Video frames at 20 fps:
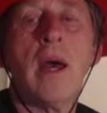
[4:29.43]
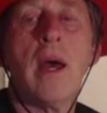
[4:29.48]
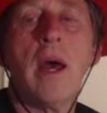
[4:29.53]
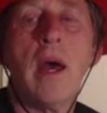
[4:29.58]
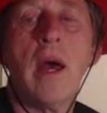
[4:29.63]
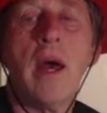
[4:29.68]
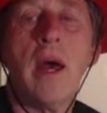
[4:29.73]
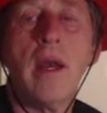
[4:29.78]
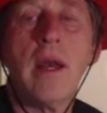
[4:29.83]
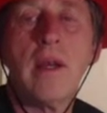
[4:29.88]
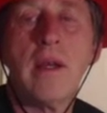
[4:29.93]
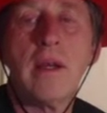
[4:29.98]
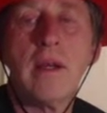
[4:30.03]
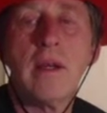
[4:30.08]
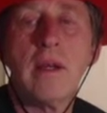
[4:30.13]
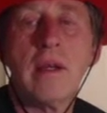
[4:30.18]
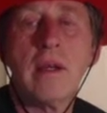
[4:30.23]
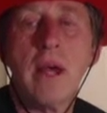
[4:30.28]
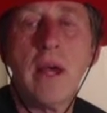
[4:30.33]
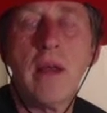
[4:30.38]
and
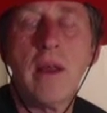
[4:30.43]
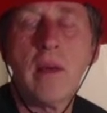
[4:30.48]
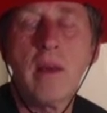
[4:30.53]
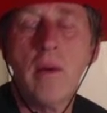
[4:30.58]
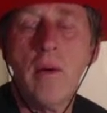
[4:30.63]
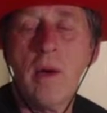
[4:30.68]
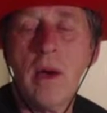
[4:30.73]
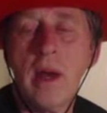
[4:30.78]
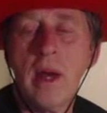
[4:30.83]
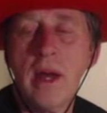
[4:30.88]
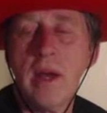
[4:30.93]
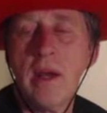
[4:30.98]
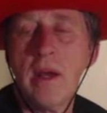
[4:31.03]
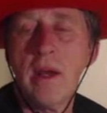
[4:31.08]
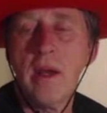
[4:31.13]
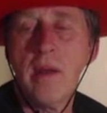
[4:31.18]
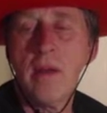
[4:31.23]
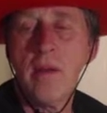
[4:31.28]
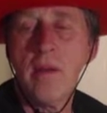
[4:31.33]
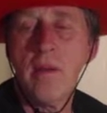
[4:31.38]
take the queen.
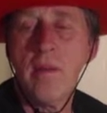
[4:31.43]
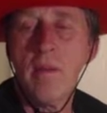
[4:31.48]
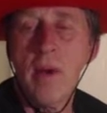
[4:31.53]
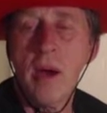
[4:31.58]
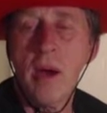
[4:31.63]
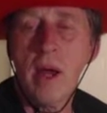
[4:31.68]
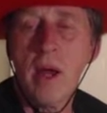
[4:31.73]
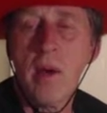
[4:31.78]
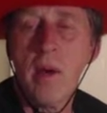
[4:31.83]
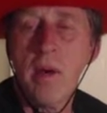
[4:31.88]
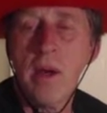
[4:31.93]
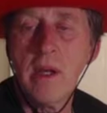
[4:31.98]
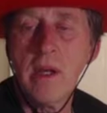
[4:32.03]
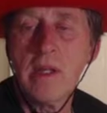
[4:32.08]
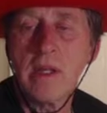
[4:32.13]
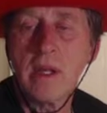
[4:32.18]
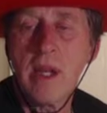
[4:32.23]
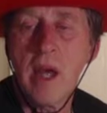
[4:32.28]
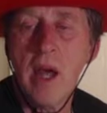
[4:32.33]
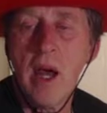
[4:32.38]
My
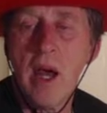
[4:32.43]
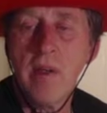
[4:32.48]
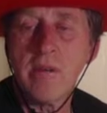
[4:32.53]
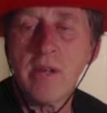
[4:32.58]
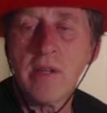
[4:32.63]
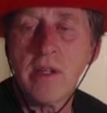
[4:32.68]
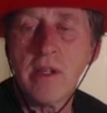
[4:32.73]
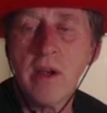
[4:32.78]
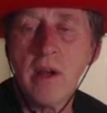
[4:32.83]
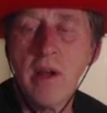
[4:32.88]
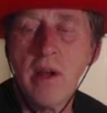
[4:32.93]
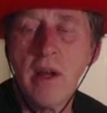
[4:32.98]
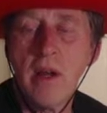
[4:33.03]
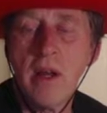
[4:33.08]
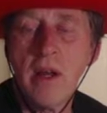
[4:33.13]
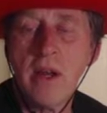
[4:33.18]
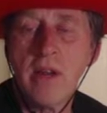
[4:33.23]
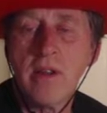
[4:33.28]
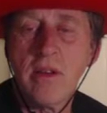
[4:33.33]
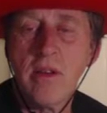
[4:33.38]
queen's captured on
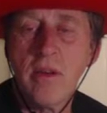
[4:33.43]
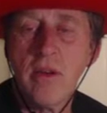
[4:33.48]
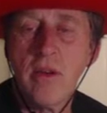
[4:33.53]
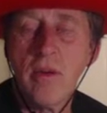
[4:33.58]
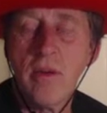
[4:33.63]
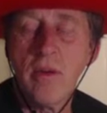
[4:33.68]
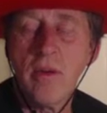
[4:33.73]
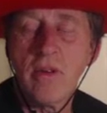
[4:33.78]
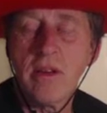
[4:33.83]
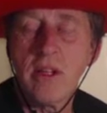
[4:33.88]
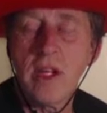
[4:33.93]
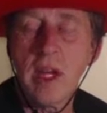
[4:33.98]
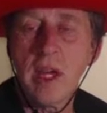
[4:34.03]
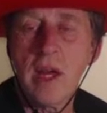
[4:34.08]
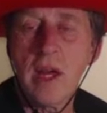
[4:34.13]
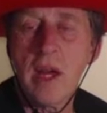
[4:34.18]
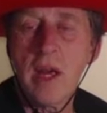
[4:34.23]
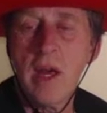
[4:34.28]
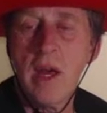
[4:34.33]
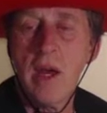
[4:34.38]
e2 with
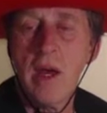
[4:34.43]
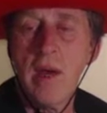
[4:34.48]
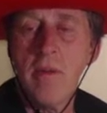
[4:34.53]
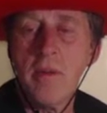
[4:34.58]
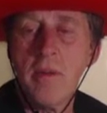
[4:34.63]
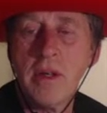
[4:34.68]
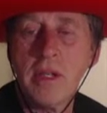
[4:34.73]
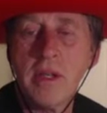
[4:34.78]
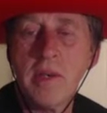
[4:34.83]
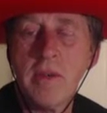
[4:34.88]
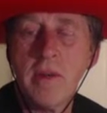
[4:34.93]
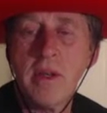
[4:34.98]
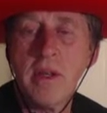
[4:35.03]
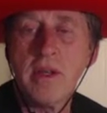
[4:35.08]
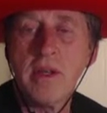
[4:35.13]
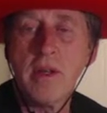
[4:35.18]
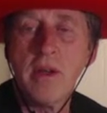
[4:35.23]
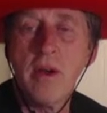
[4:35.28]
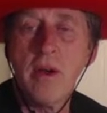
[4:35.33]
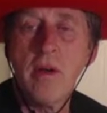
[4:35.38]
check, bishop
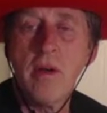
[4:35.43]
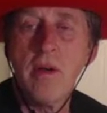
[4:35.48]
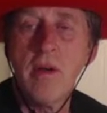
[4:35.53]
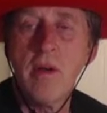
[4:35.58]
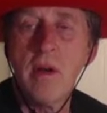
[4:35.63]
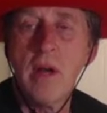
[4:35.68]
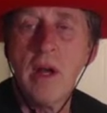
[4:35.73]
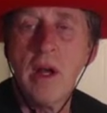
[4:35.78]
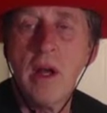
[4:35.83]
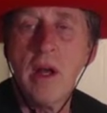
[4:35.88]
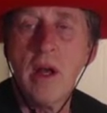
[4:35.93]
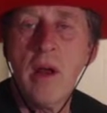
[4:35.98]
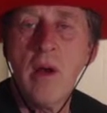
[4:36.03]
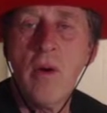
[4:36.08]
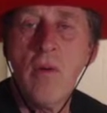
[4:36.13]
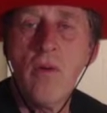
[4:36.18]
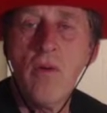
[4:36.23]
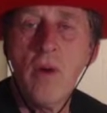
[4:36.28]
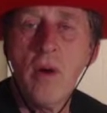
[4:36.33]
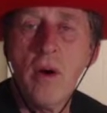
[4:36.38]
e2,
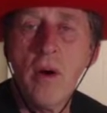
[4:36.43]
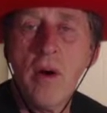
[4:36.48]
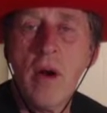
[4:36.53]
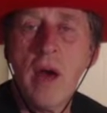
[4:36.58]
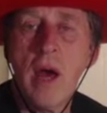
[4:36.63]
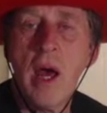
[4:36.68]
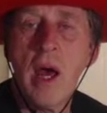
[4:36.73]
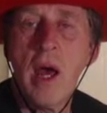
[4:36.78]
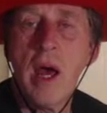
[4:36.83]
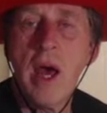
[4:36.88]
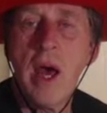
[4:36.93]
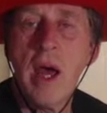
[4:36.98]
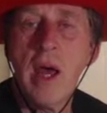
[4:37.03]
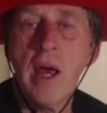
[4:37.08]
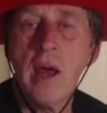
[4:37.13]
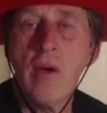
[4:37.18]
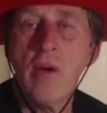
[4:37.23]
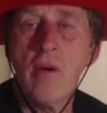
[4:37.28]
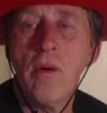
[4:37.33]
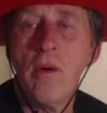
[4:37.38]
rook
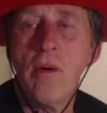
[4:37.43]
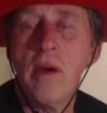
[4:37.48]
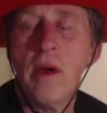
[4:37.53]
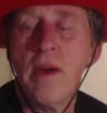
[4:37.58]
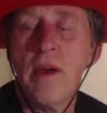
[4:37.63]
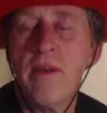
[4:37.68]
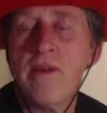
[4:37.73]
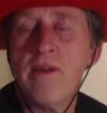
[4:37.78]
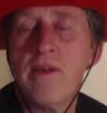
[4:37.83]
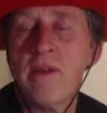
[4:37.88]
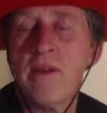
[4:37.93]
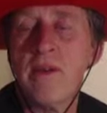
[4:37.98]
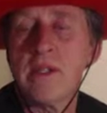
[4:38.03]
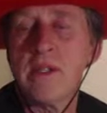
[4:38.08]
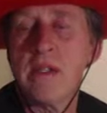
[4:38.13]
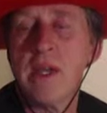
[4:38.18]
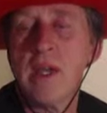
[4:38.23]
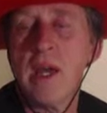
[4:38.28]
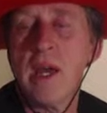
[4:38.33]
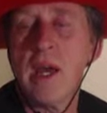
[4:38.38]
a or f
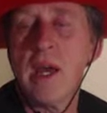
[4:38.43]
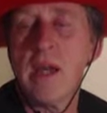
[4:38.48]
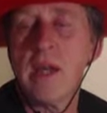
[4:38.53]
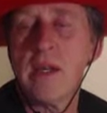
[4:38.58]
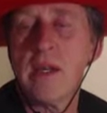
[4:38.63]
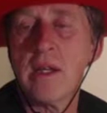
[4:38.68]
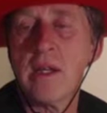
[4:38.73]
c8.